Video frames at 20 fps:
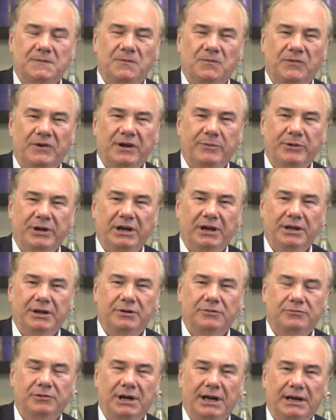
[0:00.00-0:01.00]
fundamentally
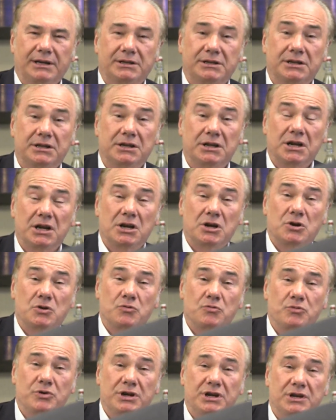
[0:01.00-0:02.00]
correct,
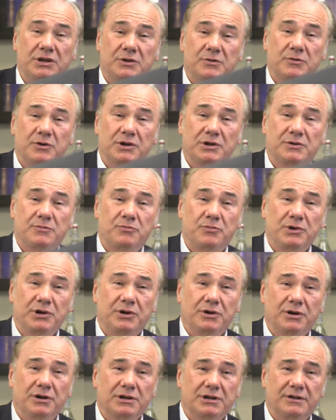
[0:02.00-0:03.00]
but it's
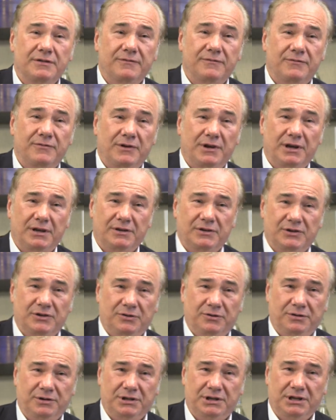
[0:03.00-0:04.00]
because of
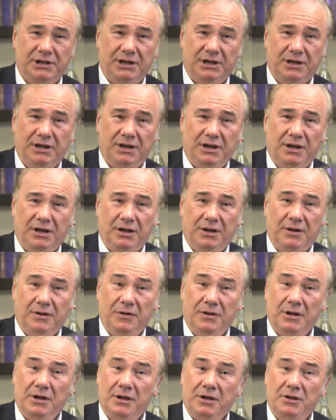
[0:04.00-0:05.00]
uncertainty.
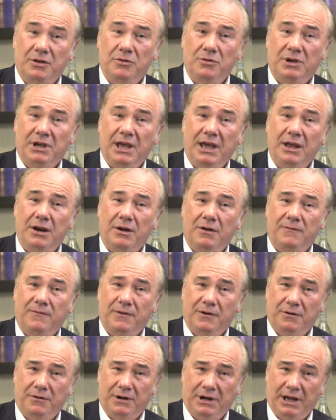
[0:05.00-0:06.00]
You cannot
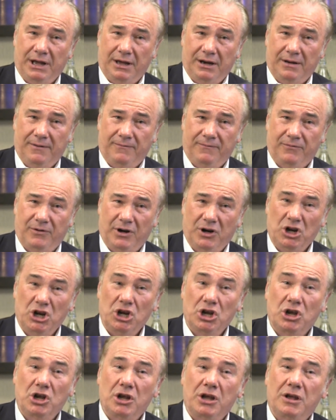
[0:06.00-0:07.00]
figure it out up front.
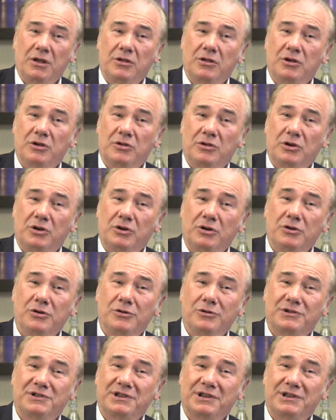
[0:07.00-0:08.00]
The good
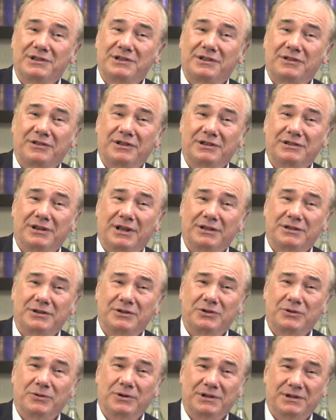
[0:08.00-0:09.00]
news is there's lots
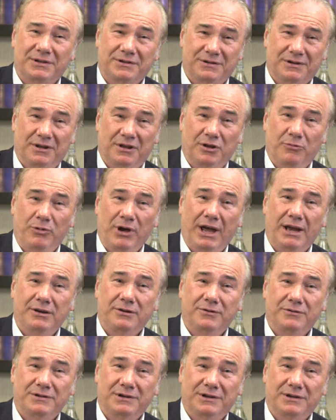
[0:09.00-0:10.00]
of choices. The bad
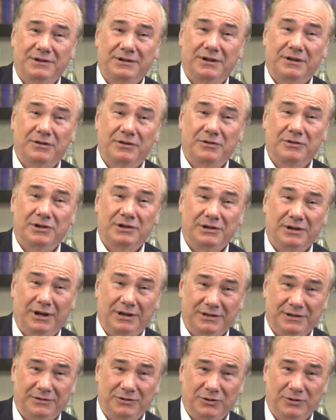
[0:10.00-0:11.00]
news is there's
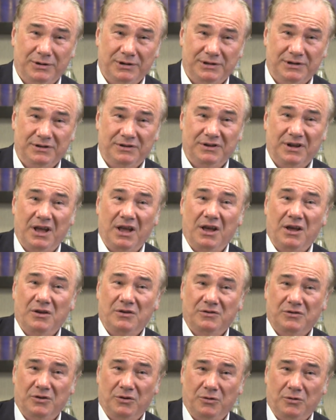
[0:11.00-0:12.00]
lots of choices.
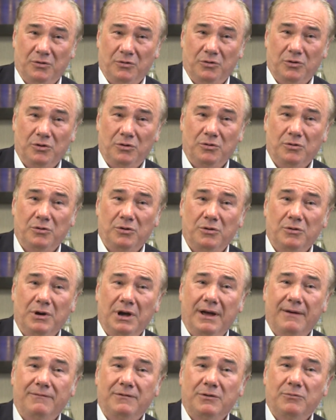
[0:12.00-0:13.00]
So you
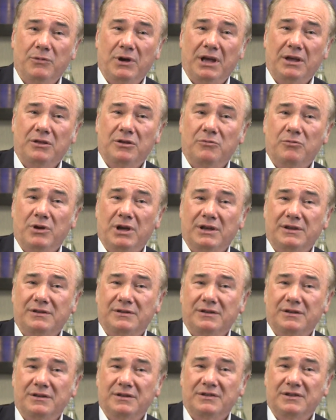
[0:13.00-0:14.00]
have to make the
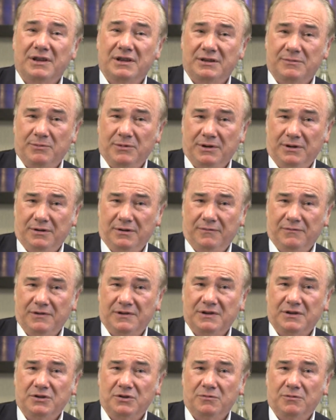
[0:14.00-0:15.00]
best assessment of the
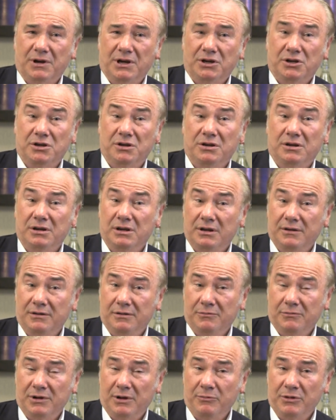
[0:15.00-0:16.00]

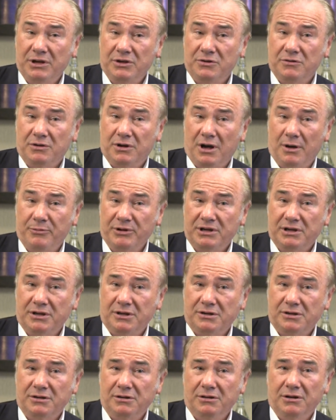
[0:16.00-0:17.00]
situation. That means your
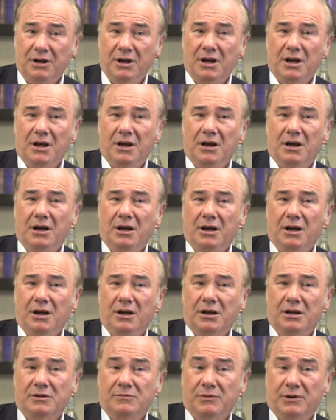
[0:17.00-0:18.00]
competition,
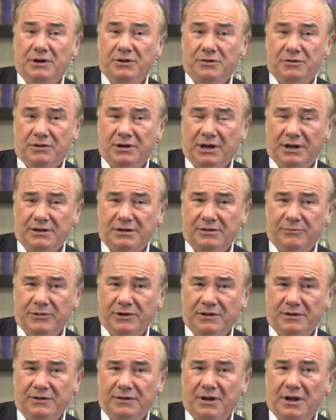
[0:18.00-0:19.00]
as well as your
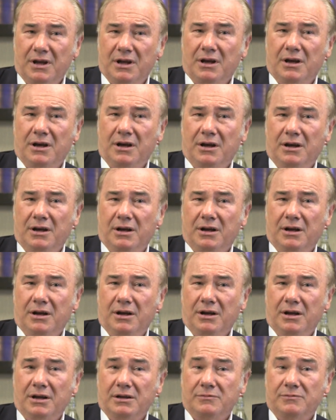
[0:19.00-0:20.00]
customers,
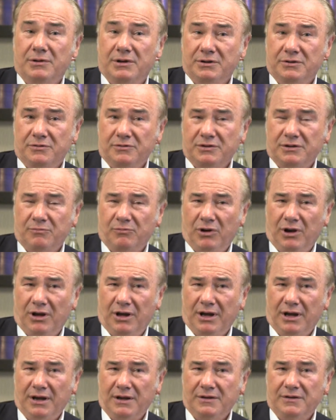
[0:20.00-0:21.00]
as well as your
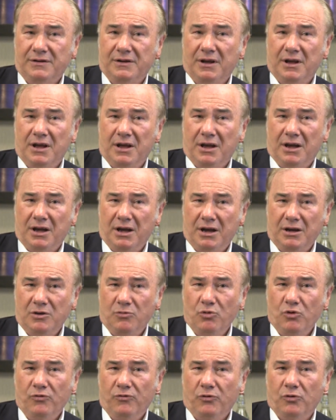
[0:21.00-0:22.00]
suppliers, and
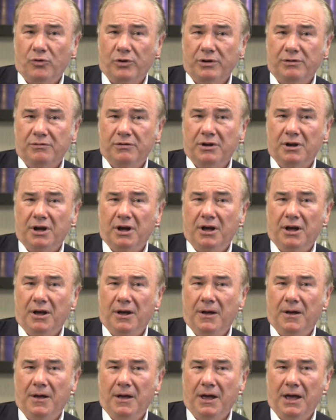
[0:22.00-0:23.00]
you move forward.
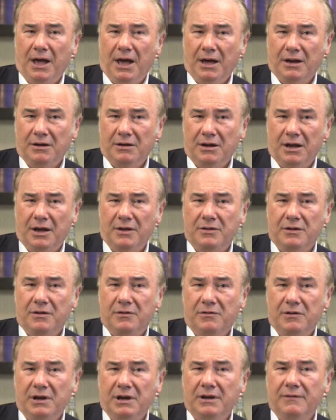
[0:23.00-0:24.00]
And the
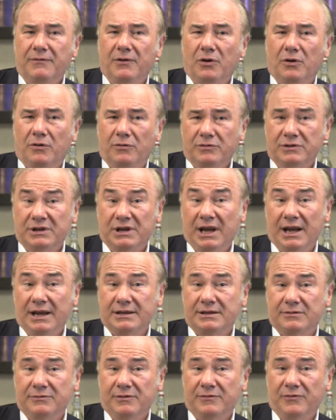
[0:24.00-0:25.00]
thing evolves. It
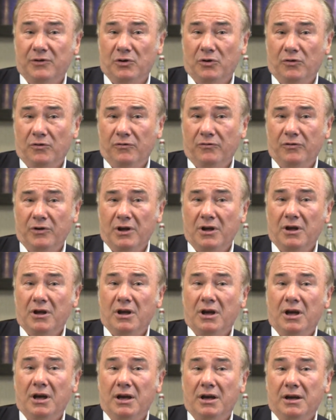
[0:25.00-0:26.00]
has to evolve
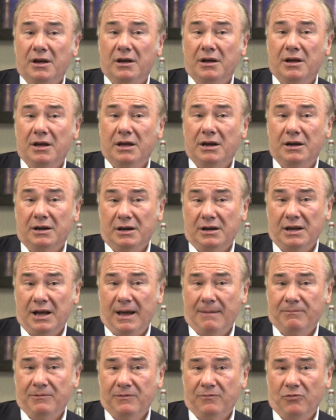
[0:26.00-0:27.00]
in an
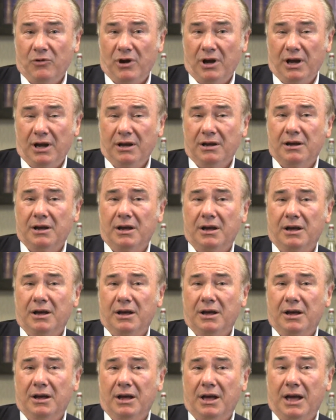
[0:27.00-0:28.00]
adaptive way
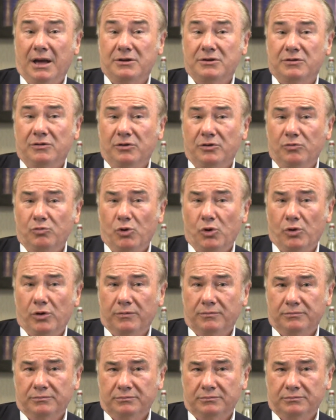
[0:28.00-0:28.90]
as you learn more.